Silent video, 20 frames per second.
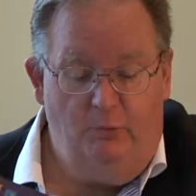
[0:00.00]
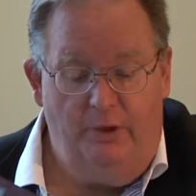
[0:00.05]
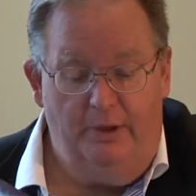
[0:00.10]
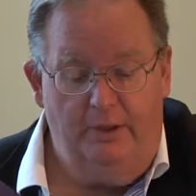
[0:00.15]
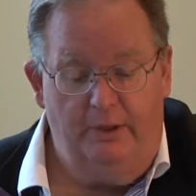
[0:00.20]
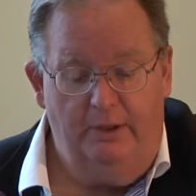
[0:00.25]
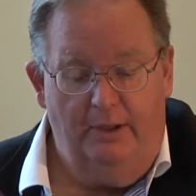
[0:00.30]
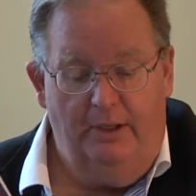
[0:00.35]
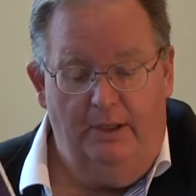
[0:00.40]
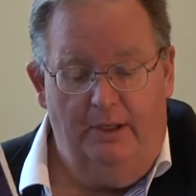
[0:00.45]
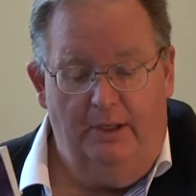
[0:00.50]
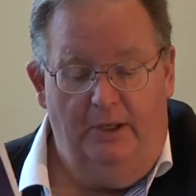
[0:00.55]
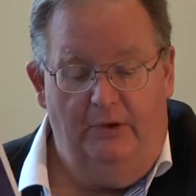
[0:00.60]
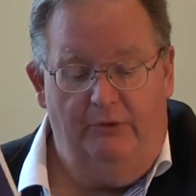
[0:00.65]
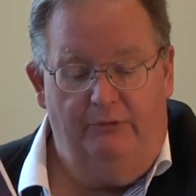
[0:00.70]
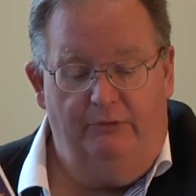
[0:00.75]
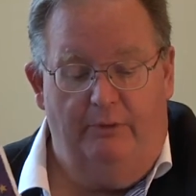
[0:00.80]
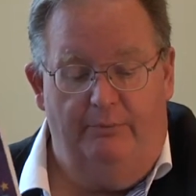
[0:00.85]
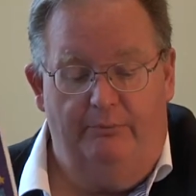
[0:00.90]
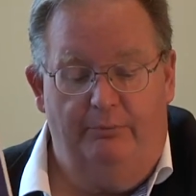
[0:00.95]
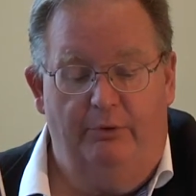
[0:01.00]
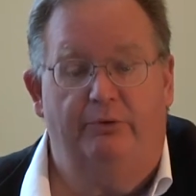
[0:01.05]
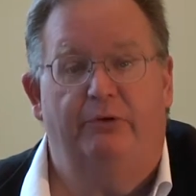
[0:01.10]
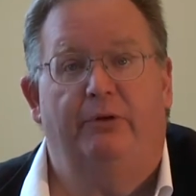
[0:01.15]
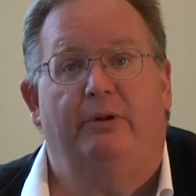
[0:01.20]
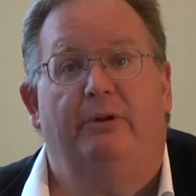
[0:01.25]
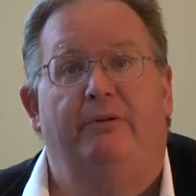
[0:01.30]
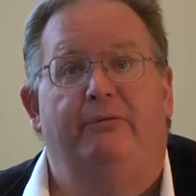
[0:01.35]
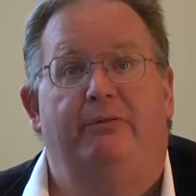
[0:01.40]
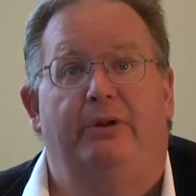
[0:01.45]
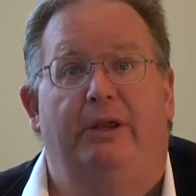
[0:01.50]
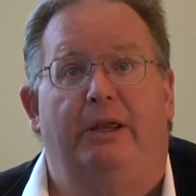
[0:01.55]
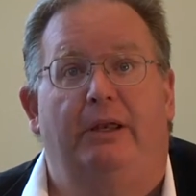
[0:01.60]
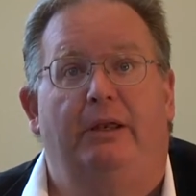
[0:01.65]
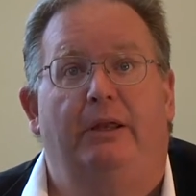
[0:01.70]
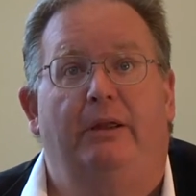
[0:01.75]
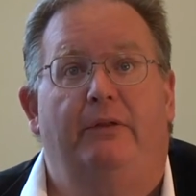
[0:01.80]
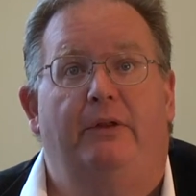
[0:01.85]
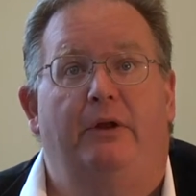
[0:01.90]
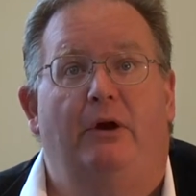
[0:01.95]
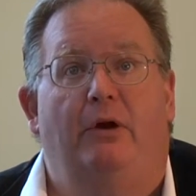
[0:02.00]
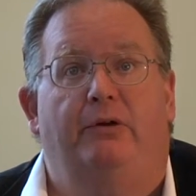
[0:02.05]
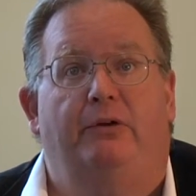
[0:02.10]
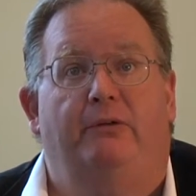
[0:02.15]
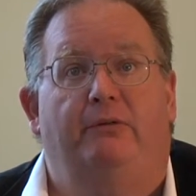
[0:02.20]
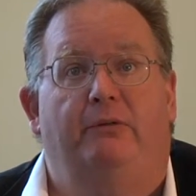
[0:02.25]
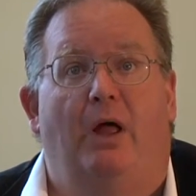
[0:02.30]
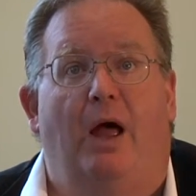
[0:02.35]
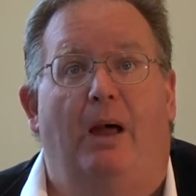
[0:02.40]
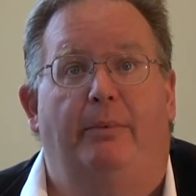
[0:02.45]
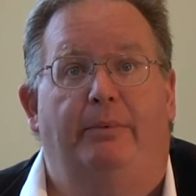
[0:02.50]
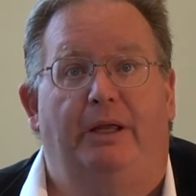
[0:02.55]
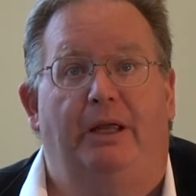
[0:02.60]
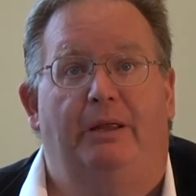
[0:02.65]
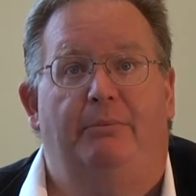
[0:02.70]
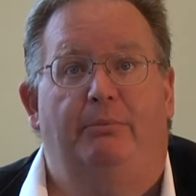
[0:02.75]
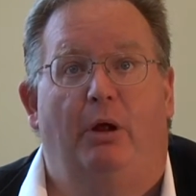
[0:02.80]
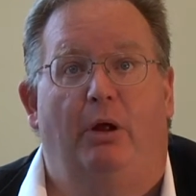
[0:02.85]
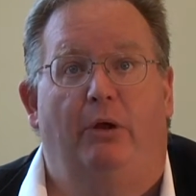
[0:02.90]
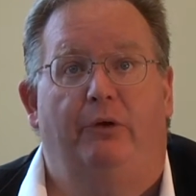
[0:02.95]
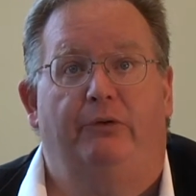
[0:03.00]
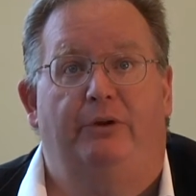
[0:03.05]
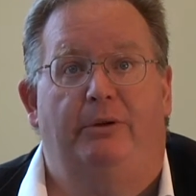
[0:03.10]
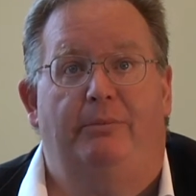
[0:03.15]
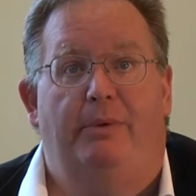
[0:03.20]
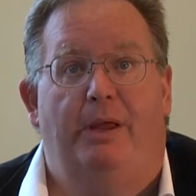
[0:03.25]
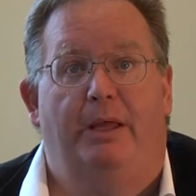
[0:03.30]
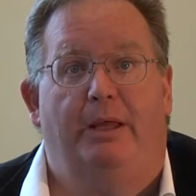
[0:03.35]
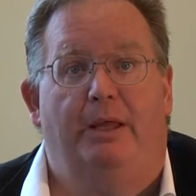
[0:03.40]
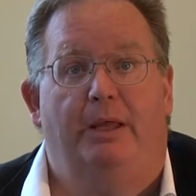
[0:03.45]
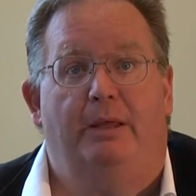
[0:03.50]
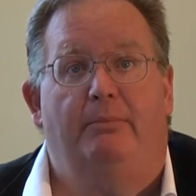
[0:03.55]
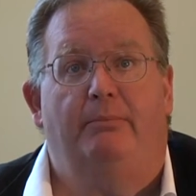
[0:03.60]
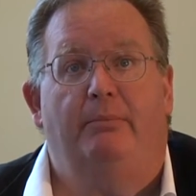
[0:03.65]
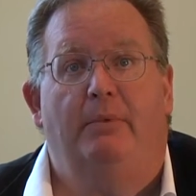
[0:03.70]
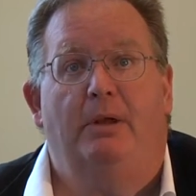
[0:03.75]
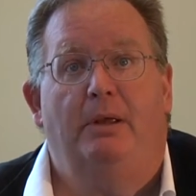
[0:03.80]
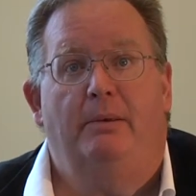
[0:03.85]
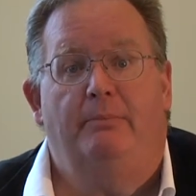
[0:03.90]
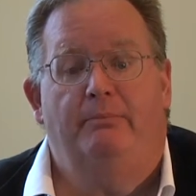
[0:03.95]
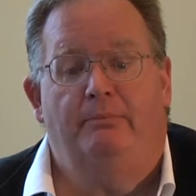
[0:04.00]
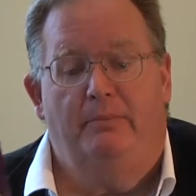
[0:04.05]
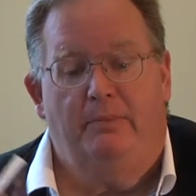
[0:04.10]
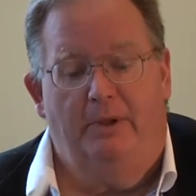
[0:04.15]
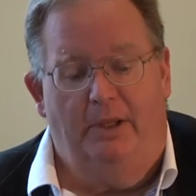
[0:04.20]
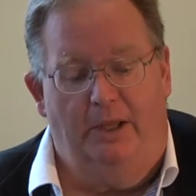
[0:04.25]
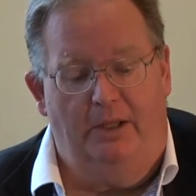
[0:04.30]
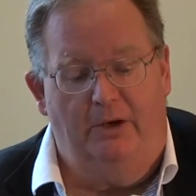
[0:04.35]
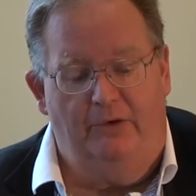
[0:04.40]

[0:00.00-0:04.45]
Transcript: one is from Burton Levine, The Art of Lobbying and Policymaking.